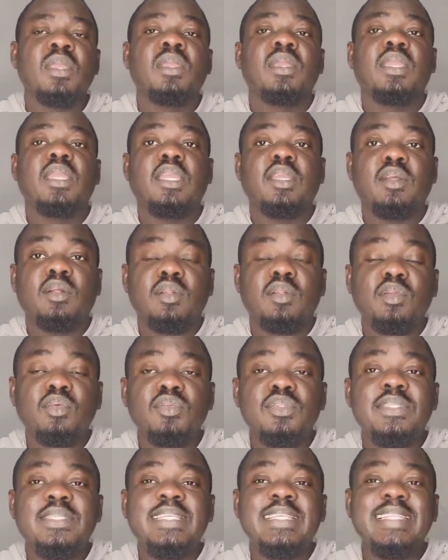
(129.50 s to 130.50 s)

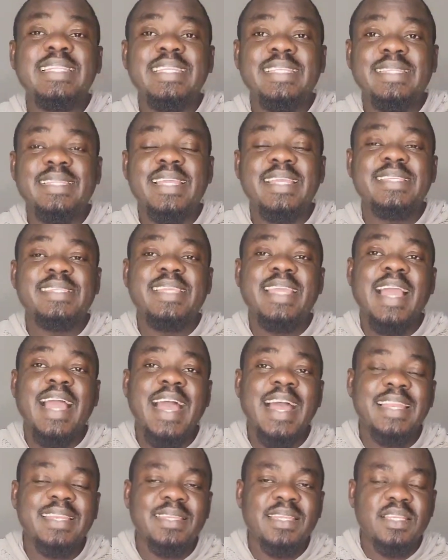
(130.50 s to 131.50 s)
includes the neatness, the
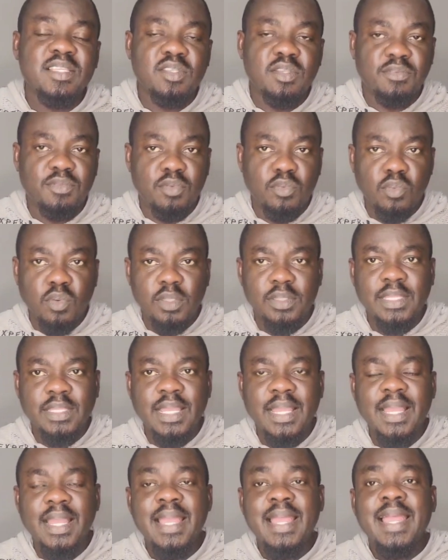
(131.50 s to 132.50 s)
hardness of the
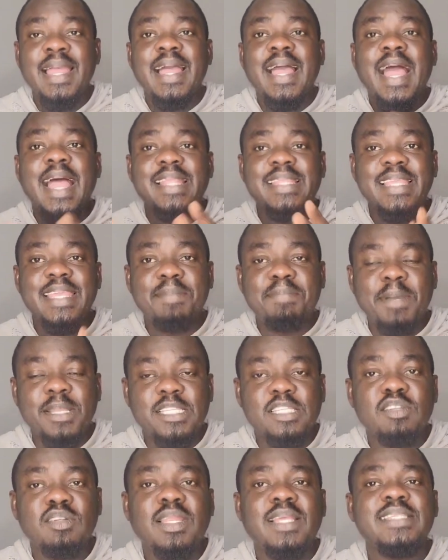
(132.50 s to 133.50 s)
water at a
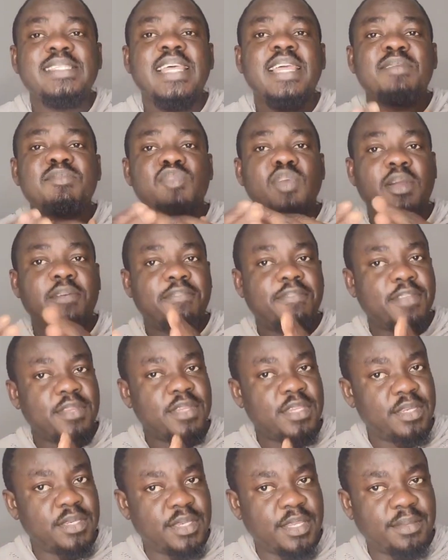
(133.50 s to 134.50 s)
particular time you are
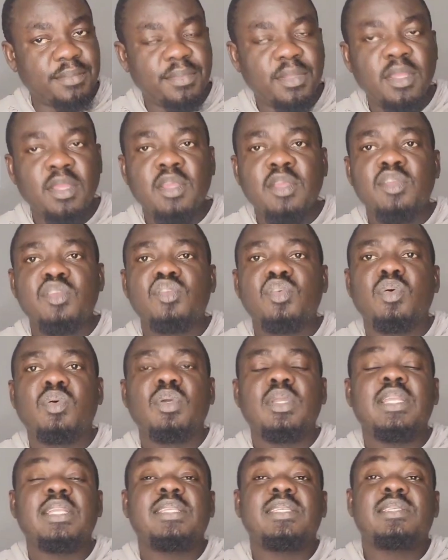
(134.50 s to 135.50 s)
feeding them.
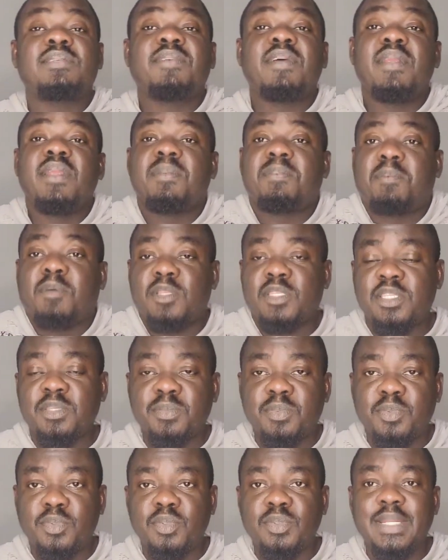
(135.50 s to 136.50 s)
So it is very
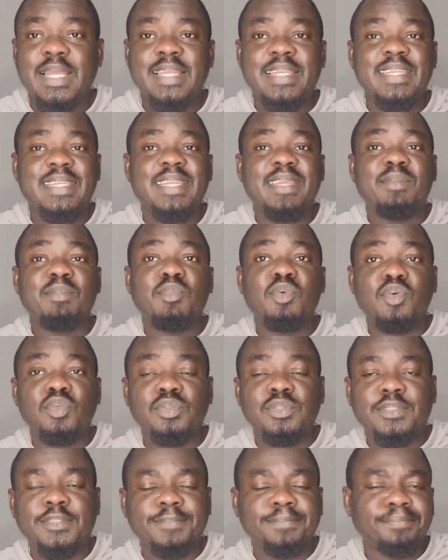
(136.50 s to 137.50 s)
possible that in a
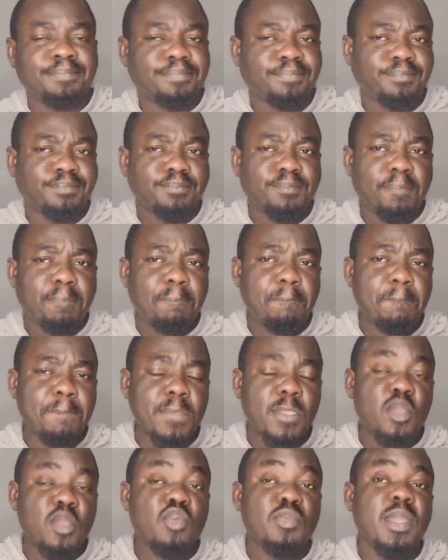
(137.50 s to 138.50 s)
month
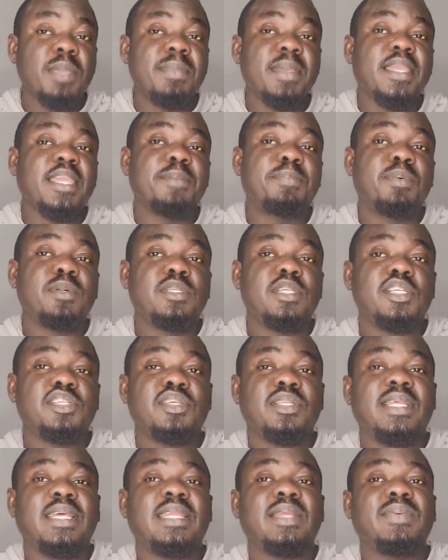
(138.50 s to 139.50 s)
you may make a
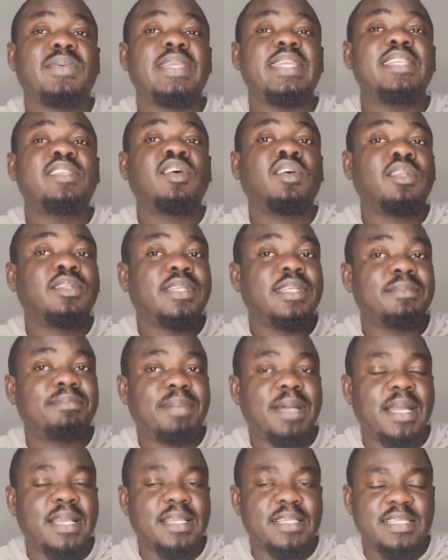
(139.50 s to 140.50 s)
projection that they will eat 100
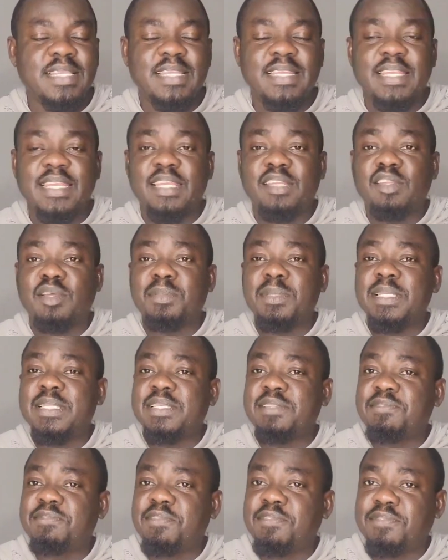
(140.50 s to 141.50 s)
bags and they end up
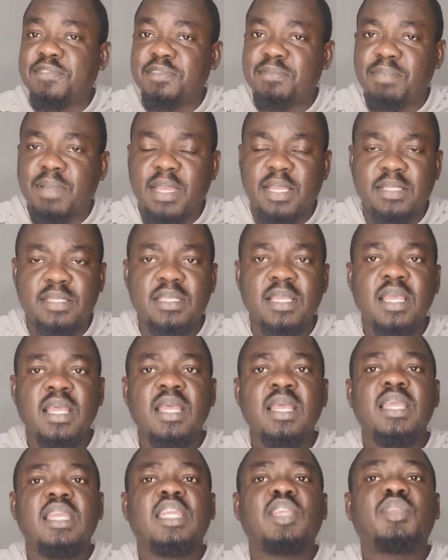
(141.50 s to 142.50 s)
eating 50 bags.
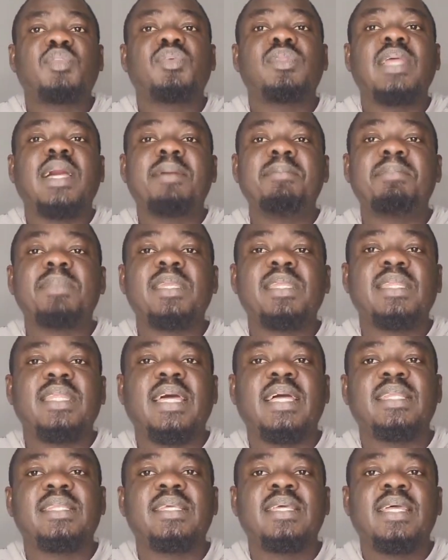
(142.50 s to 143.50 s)
It will now mean
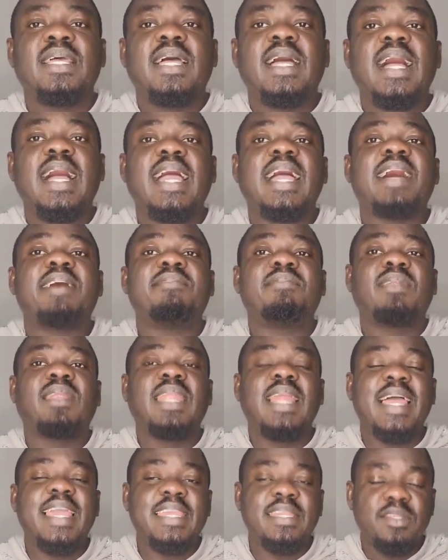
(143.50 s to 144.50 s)
that I have
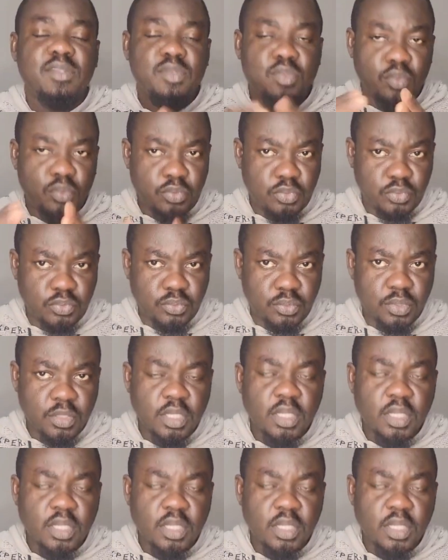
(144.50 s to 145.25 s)
lied to you.